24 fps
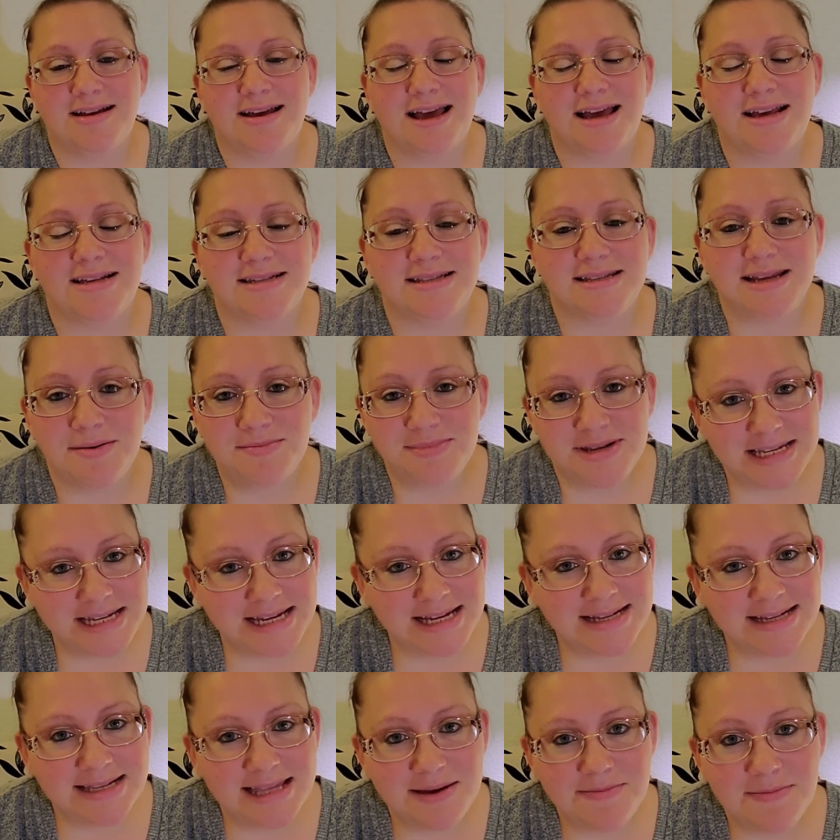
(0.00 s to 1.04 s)
As tempting
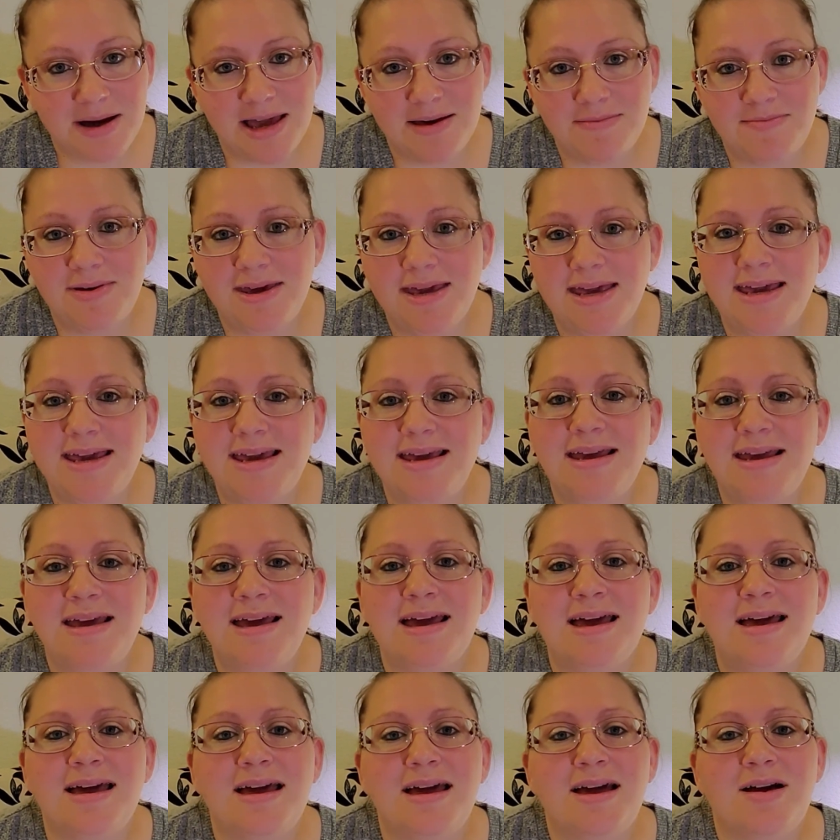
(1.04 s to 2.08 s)
as they might be,
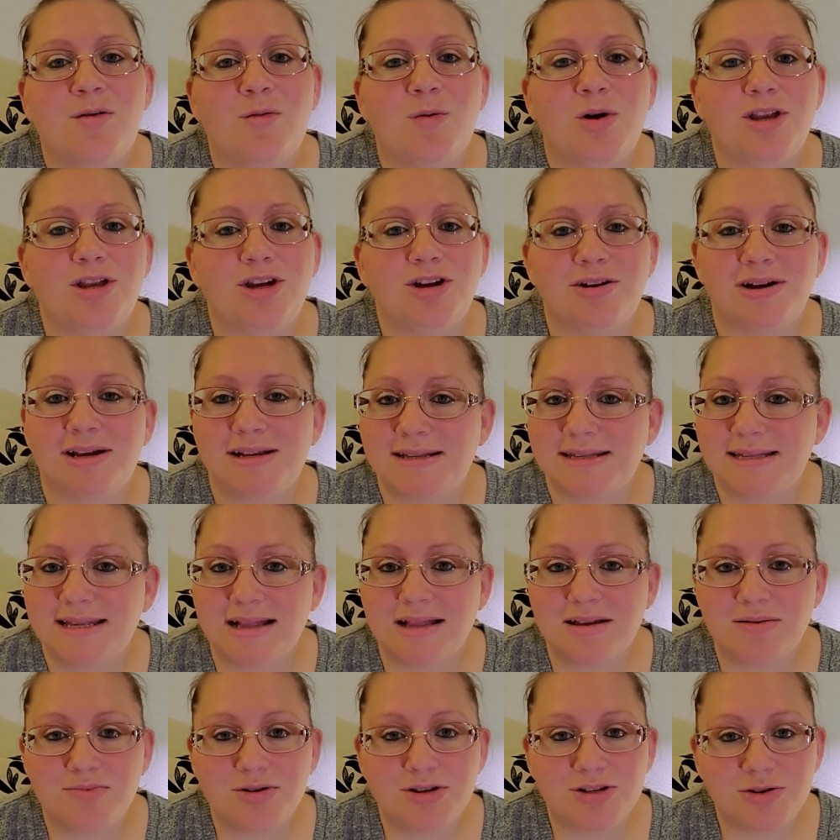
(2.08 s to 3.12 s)
when you're in
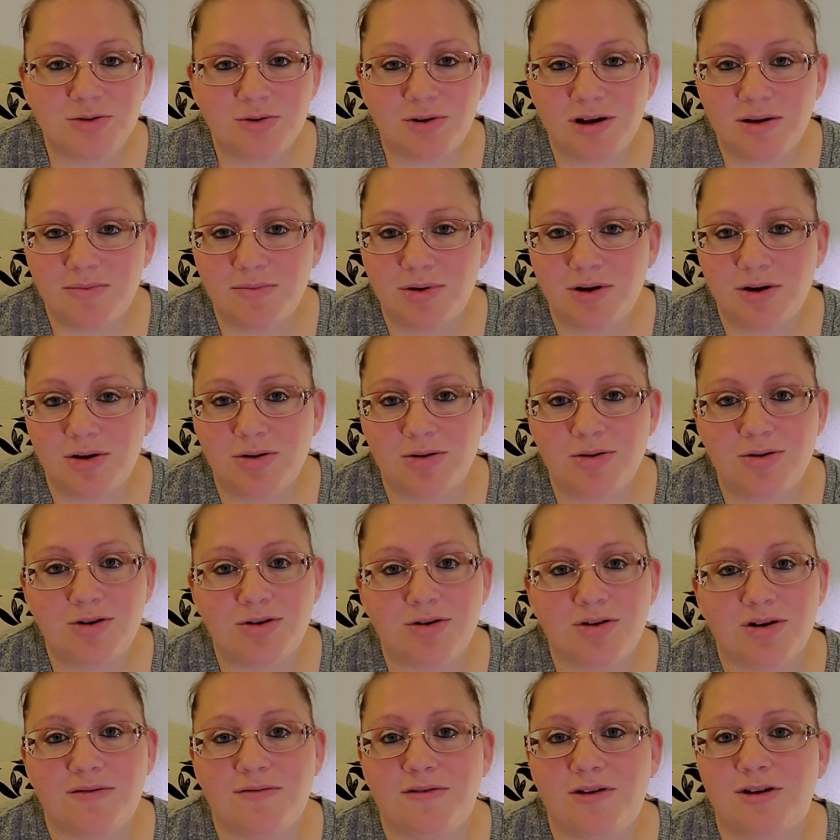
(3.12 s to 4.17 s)
celebratory mode, or
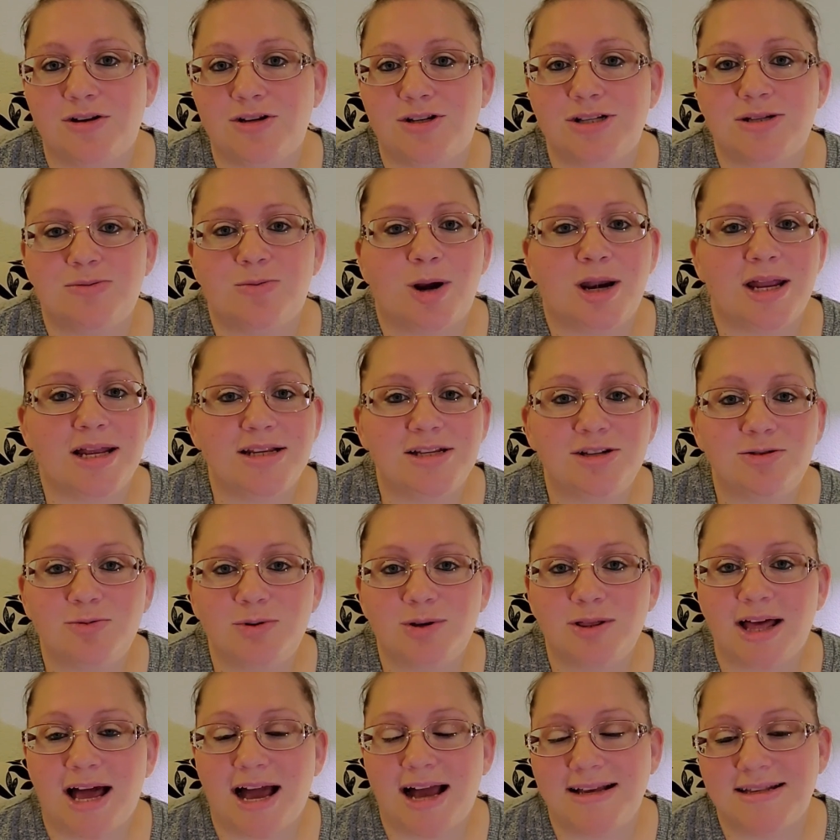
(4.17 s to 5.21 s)
if you're just wanting to
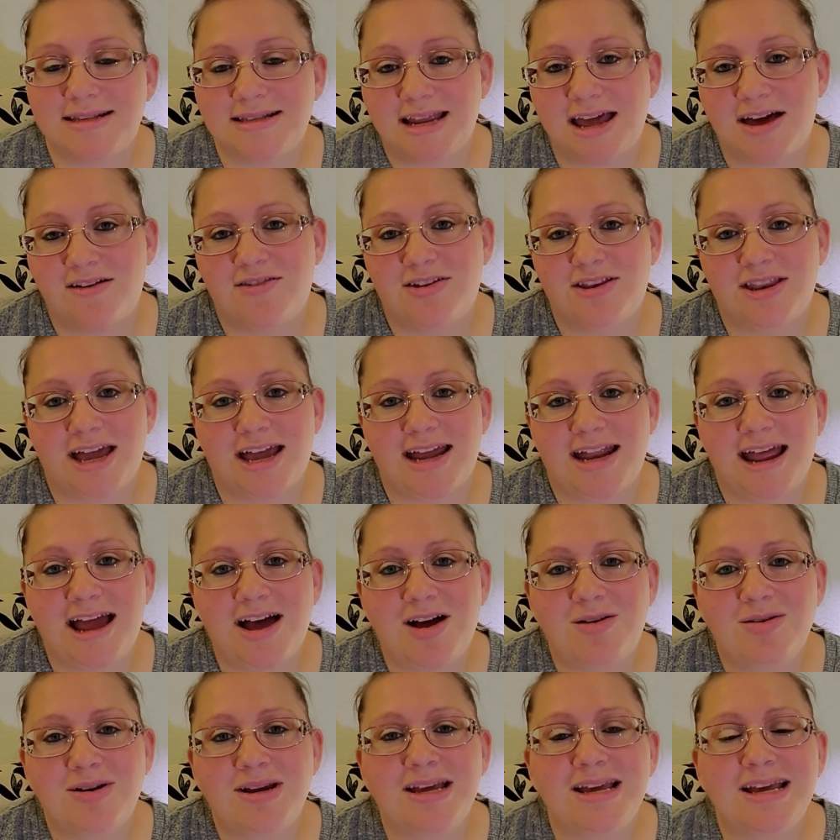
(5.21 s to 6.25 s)
relax and have a night
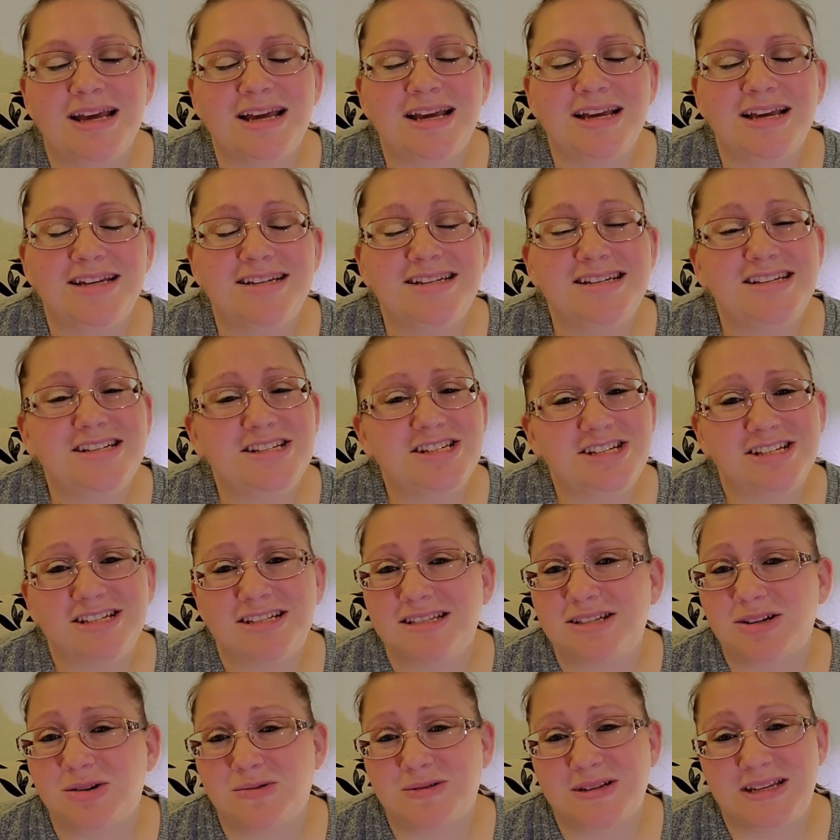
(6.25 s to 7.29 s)
out, you just
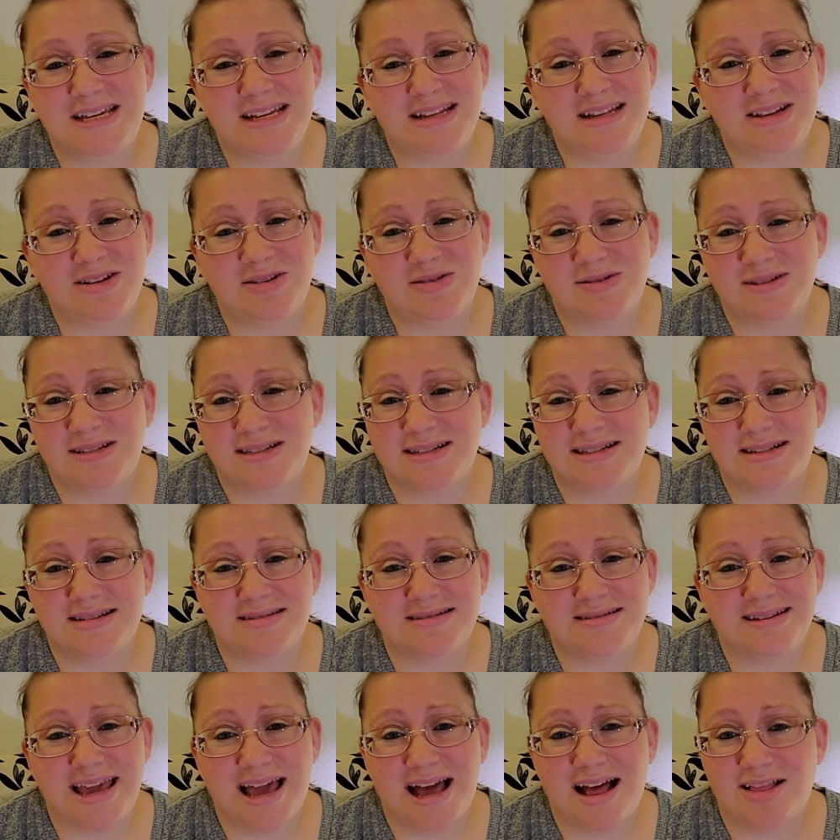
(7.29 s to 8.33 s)
don't need those
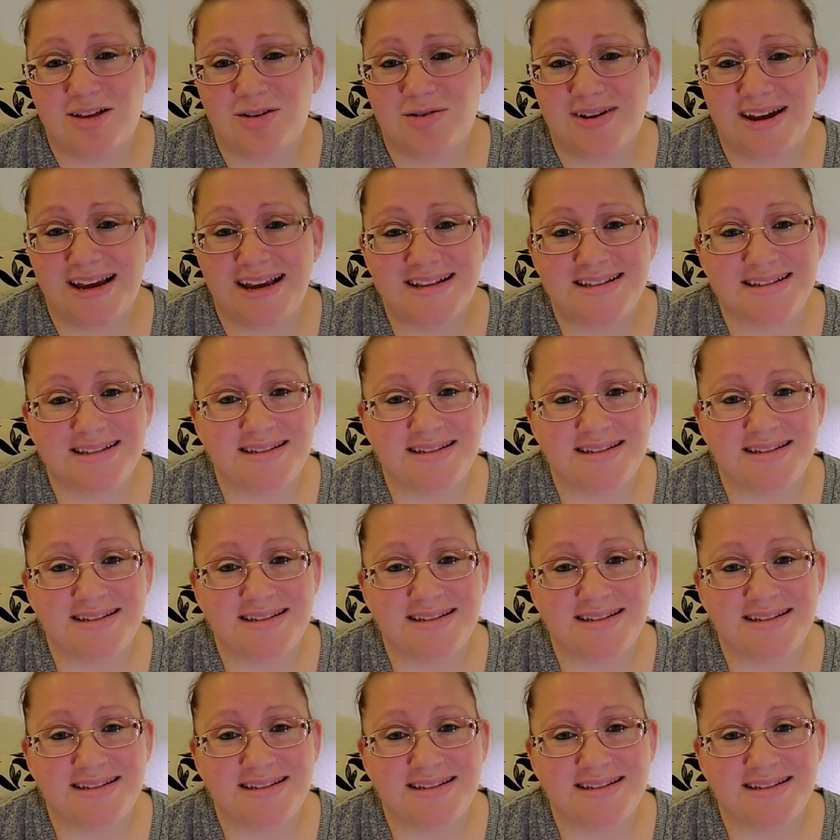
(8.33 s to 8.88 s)
calories.